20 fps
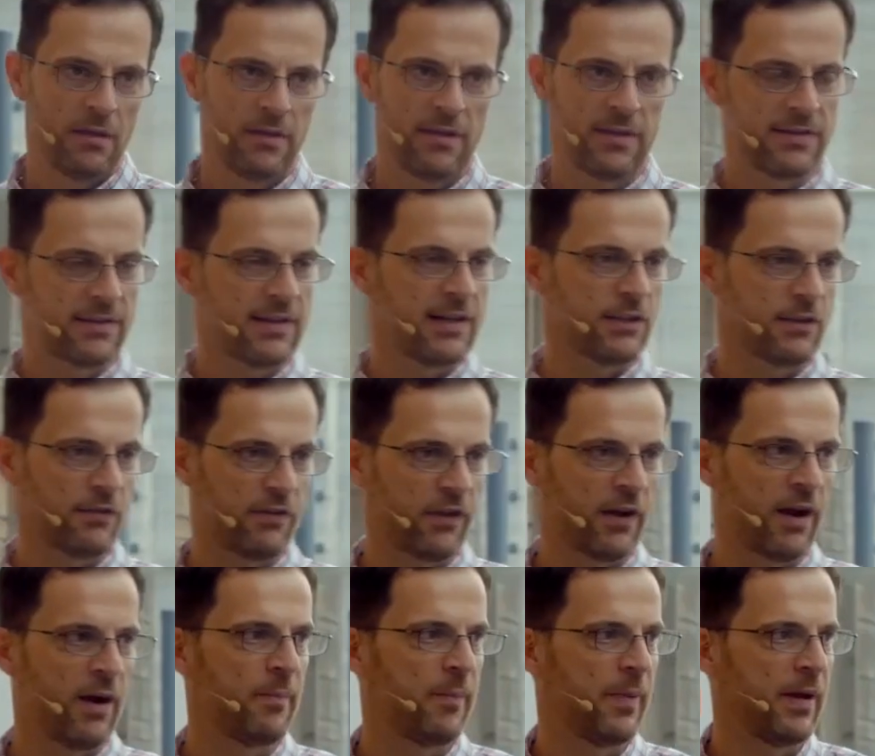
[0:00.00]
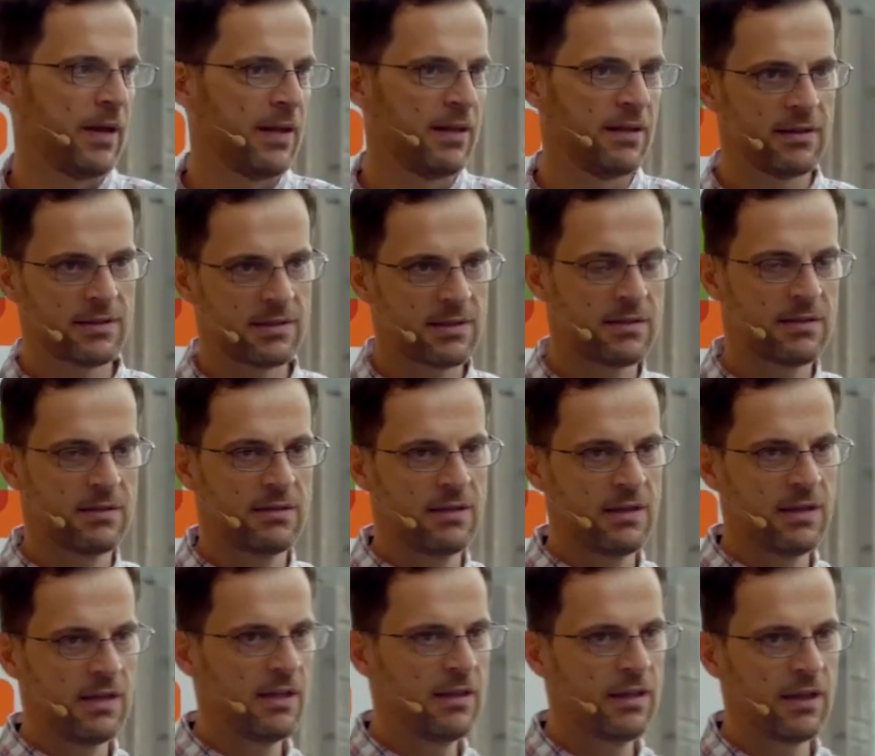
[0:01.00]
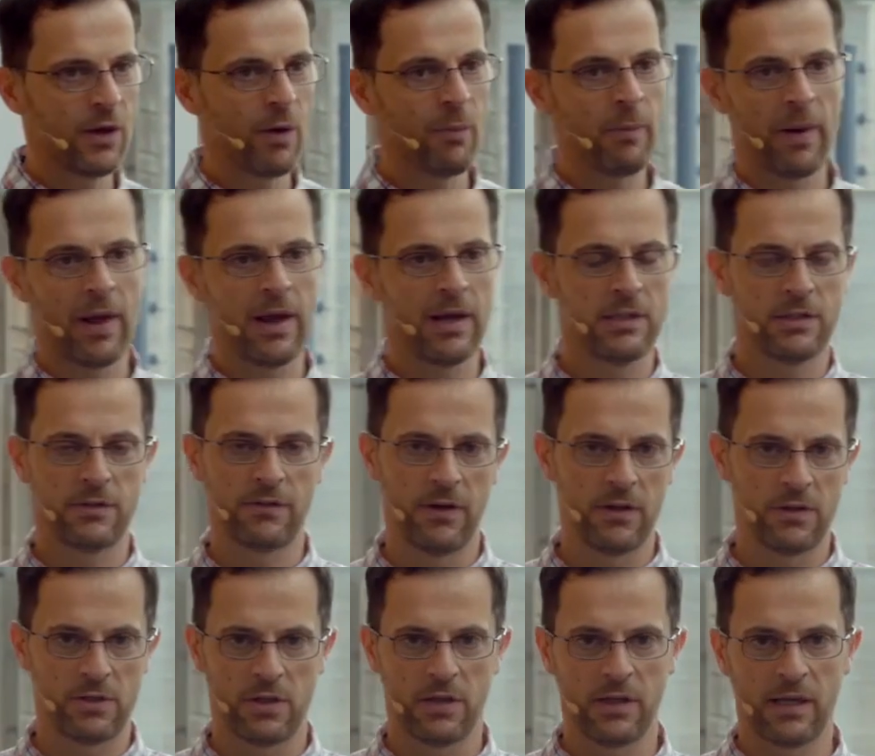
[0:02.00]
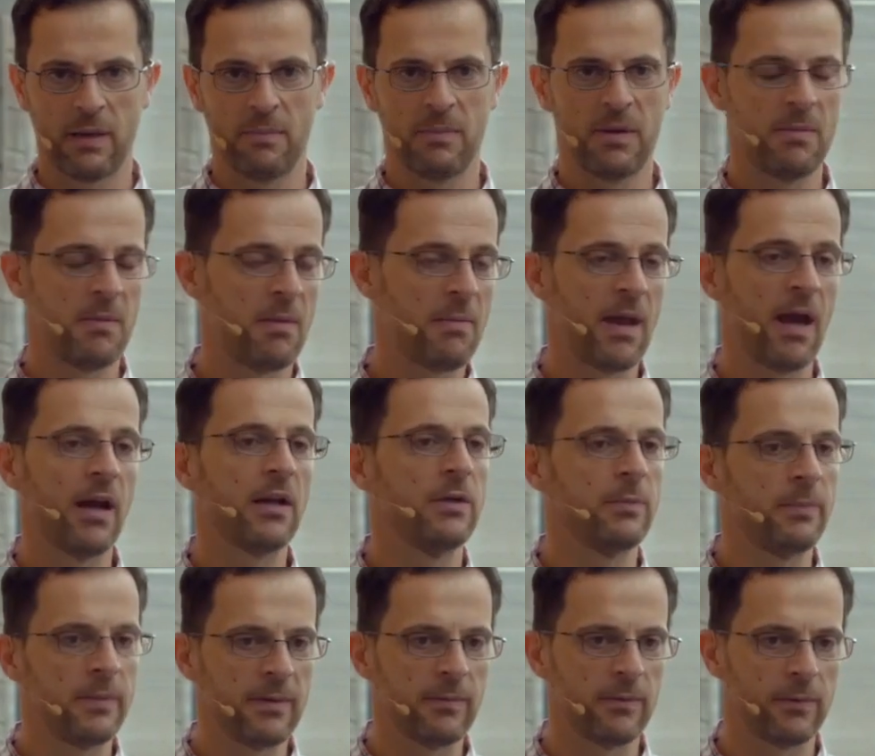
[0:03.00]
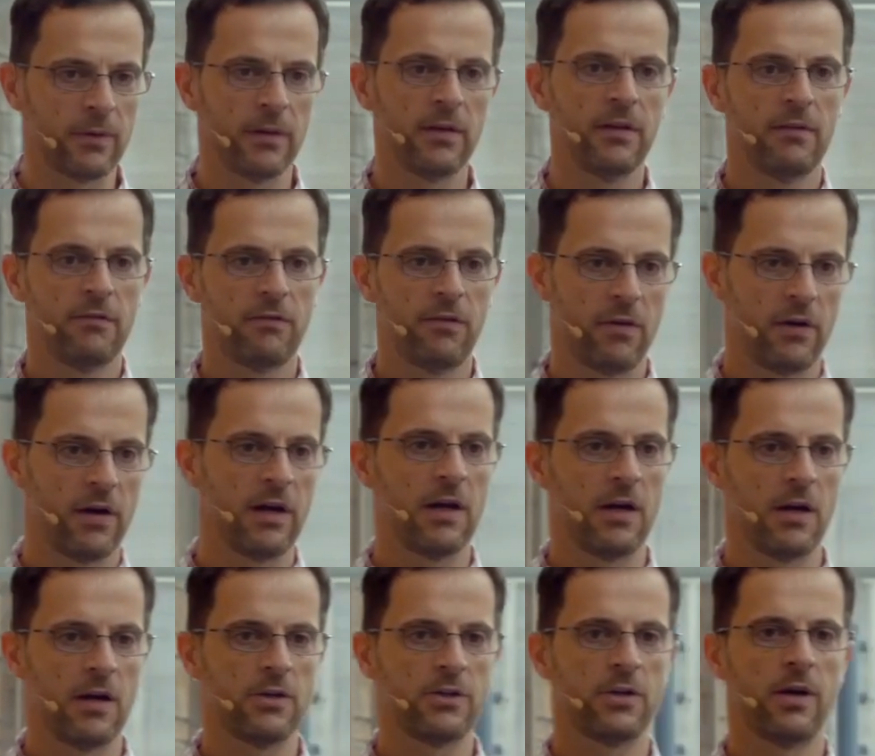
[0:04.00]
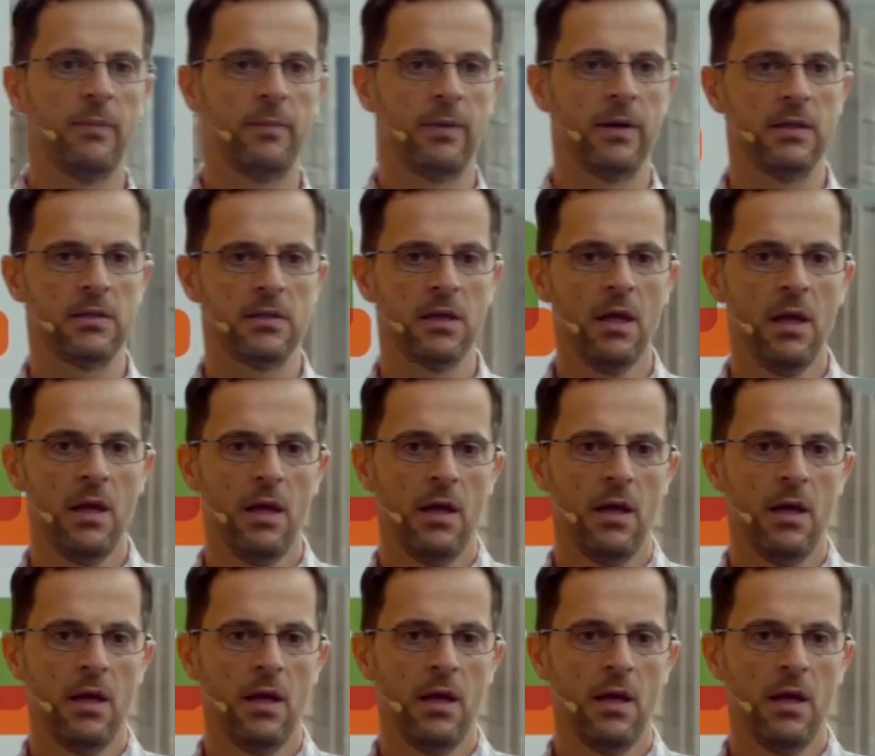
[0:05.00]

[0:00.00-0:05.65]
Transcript: the size of the company, the compliance function can be maybe 100 people for really large companies.